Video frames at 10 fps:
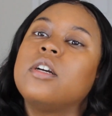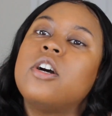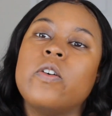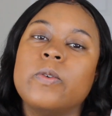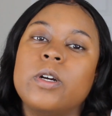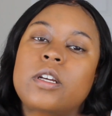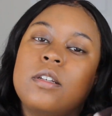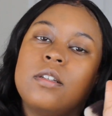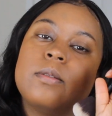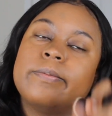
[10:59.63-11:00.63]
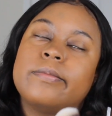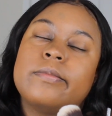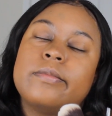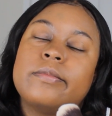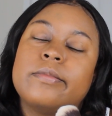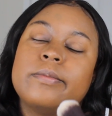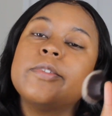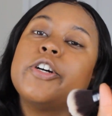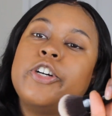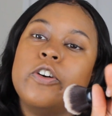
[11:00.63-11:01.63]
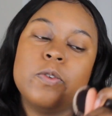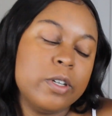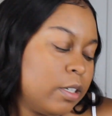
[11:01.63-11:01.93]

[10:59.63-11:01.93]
go for it, go for